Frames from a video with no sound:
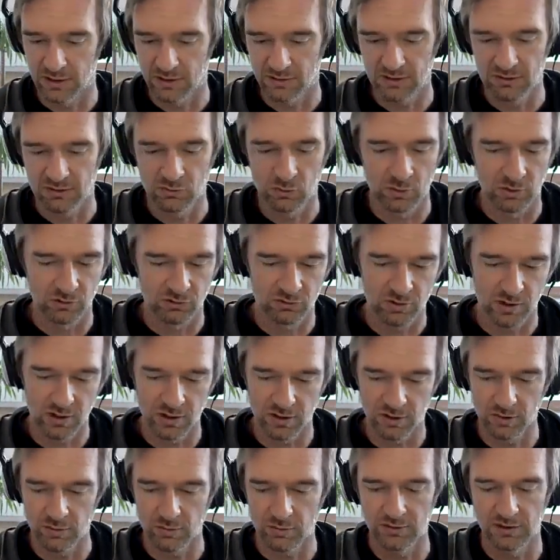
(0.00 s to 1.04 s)
Because that's what it's trying to
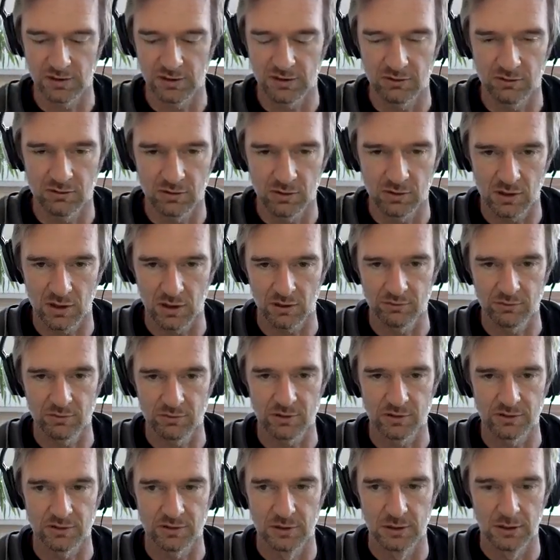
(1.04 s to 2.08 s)
do, isn't it? It's look after
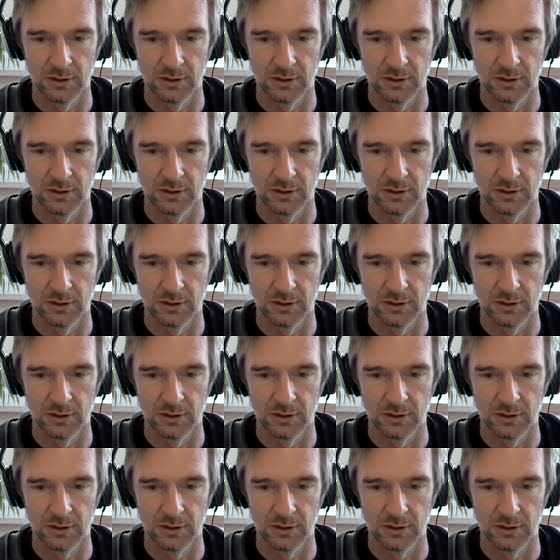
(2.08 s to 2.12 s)
us.